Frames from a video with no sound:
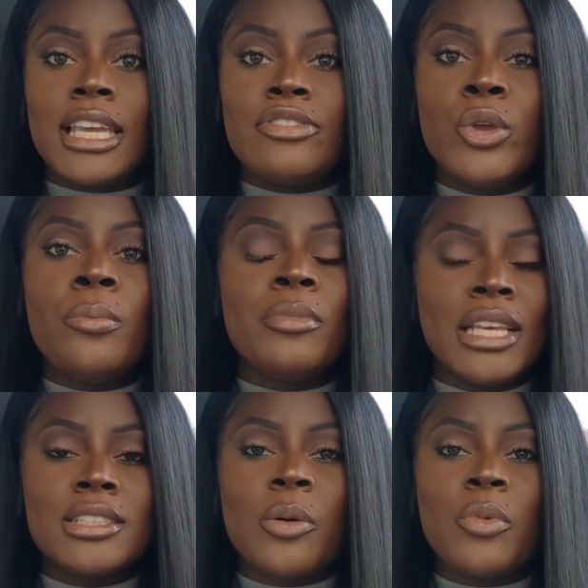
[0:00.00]
If you
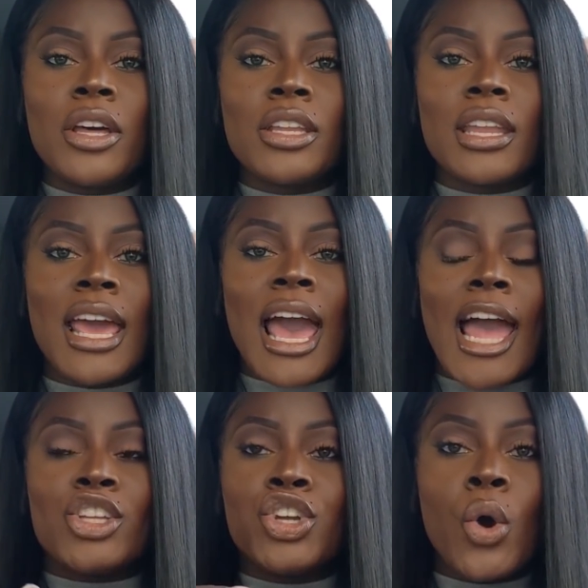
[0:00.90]
meet someone
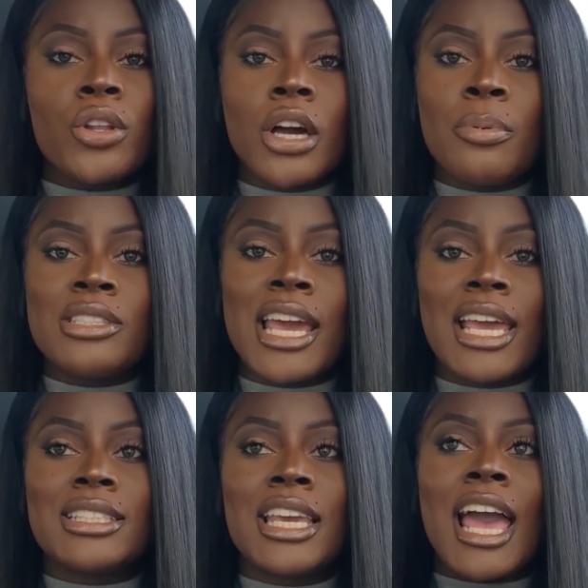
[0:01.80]
and you go on a couple of
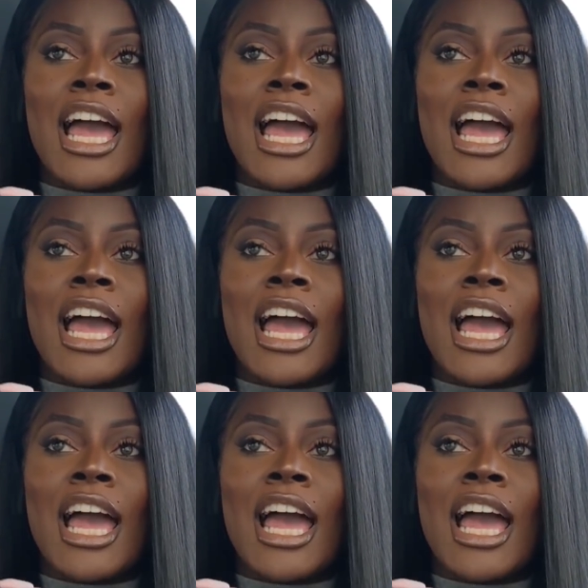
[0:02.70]
dates